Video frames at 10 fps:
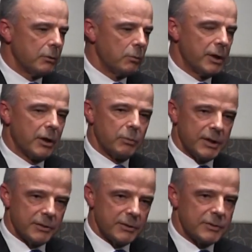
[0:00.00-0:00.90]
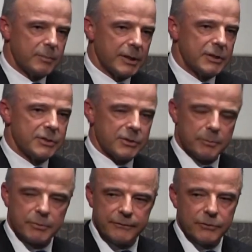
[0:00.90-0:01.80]
When I went to these places, I
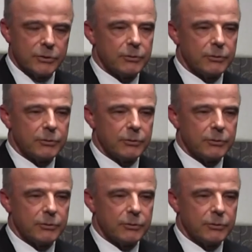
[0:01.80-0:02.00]
prefer